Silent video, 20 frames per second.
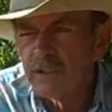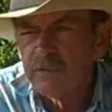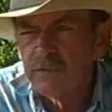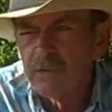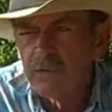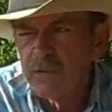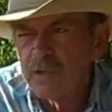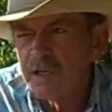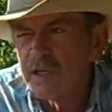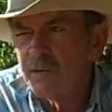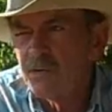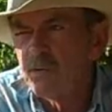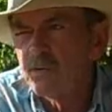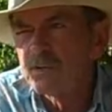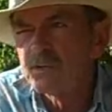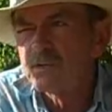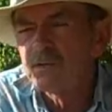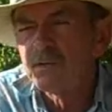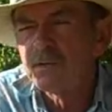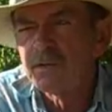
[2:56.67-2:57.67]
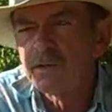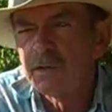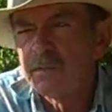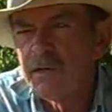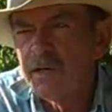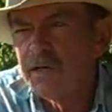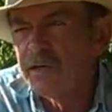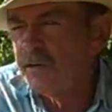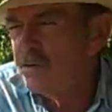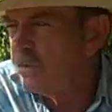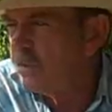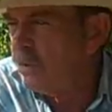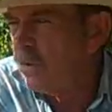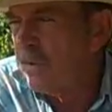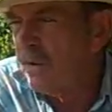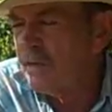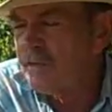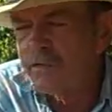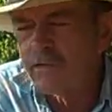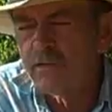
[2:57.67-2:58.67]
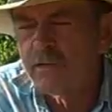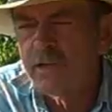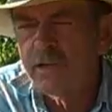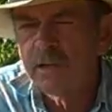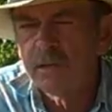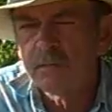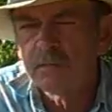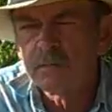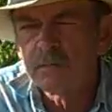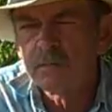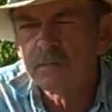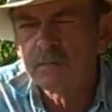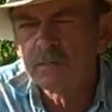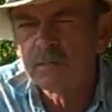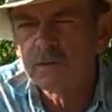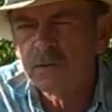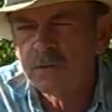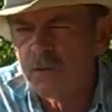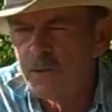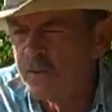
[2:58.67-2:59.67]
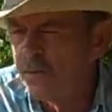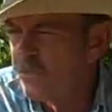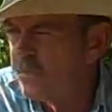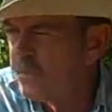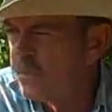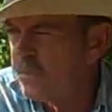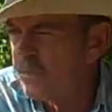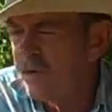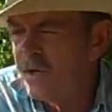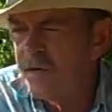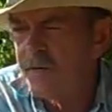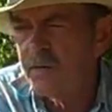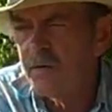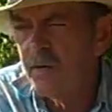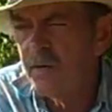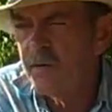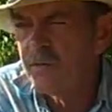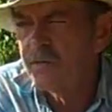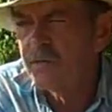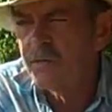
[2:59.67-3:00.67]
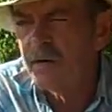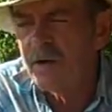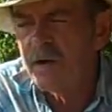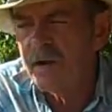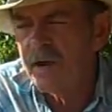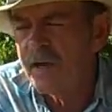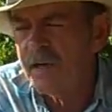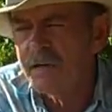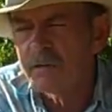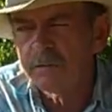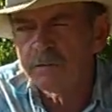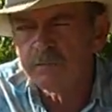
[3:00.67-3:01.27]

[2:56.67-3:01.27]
if you think one's going to come at you, go after them. Go head home at